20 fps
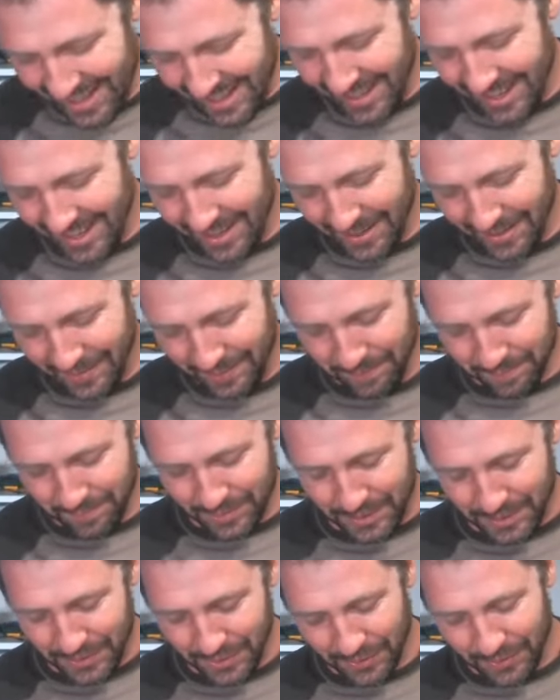years.
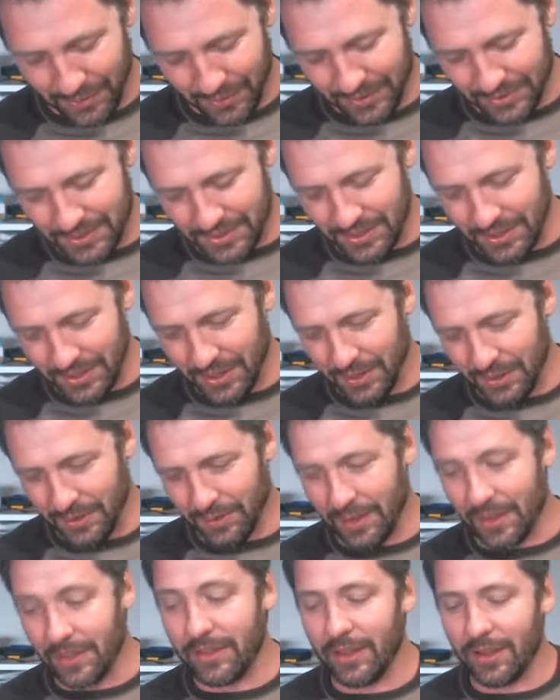Cool.
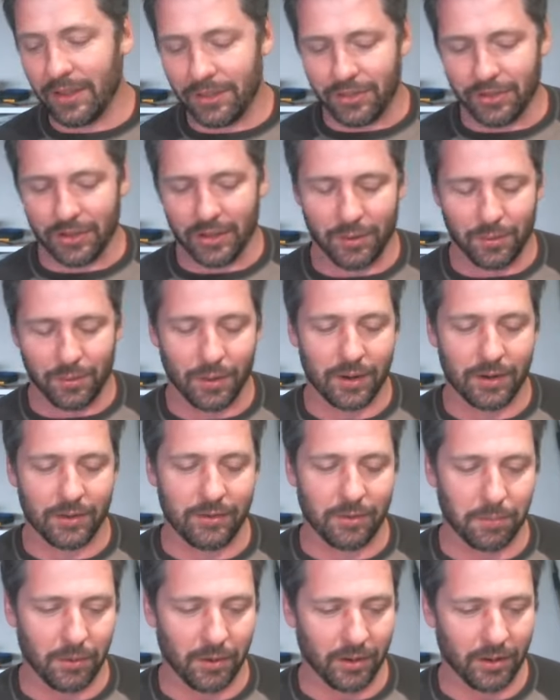So, and the other thing I wanted
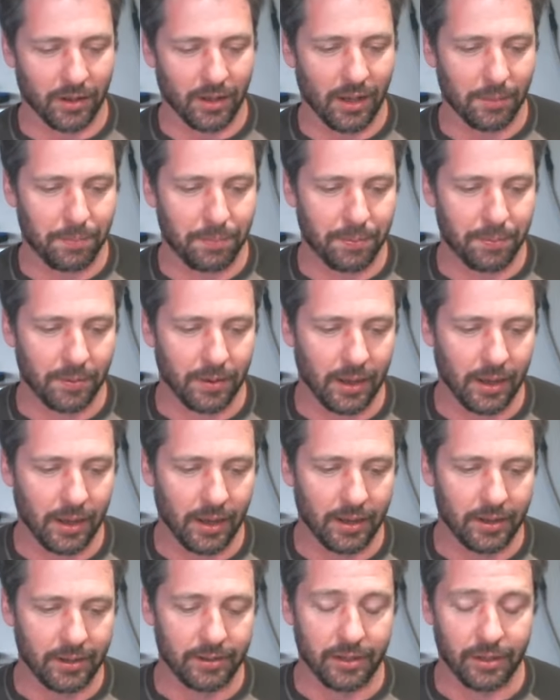to bring up,
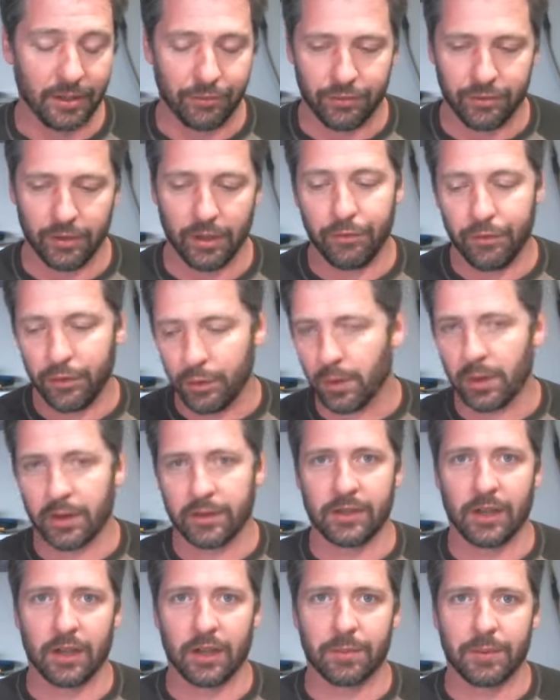if you
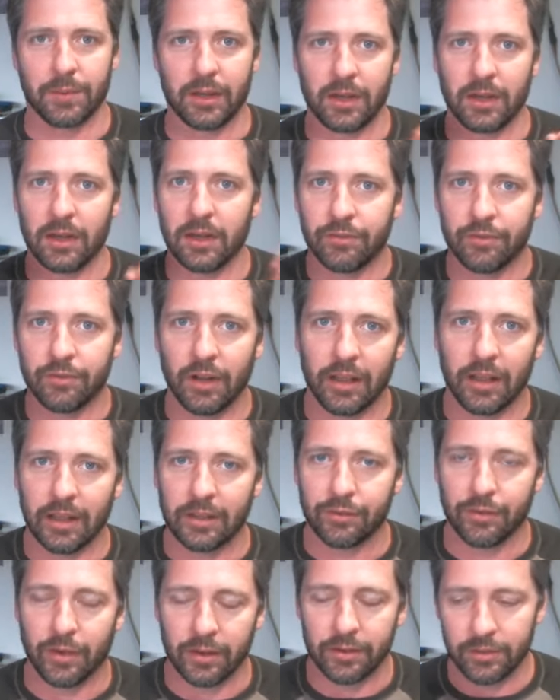want to talk about it, if not,
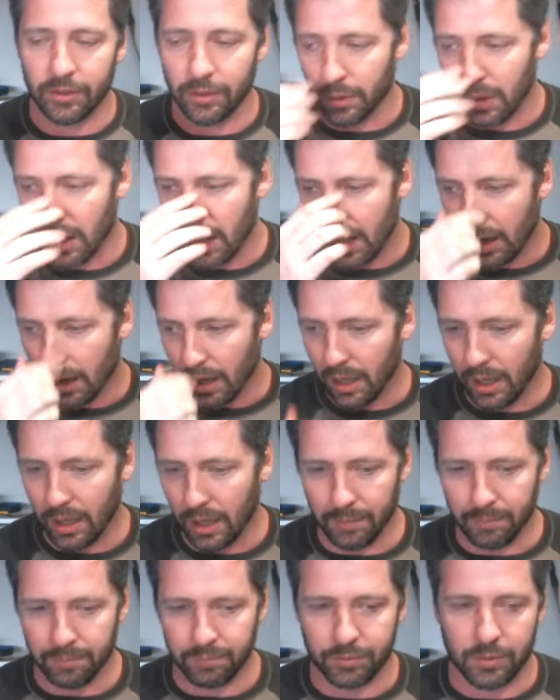that's fine too.
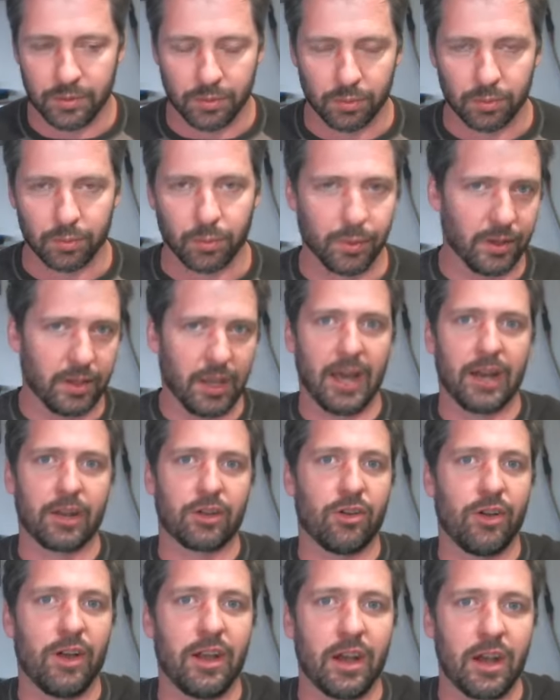We kind
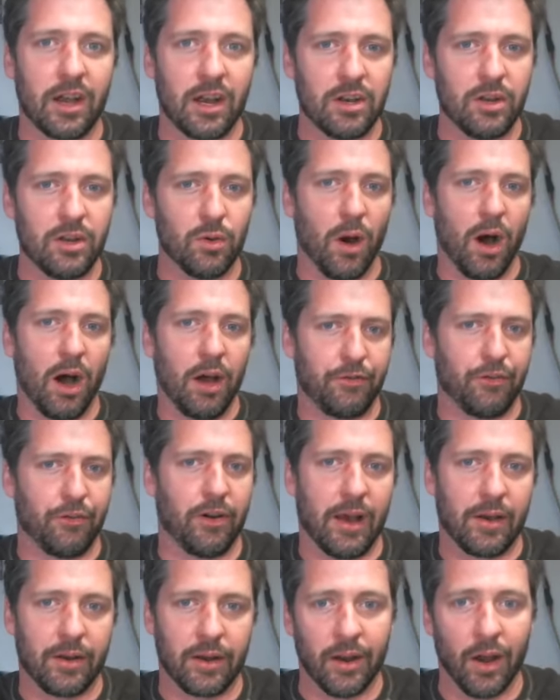of created a new
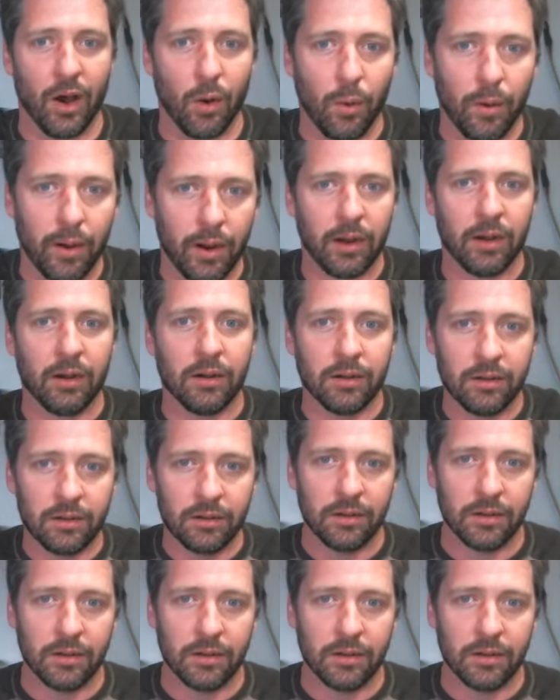offer out of nowhere.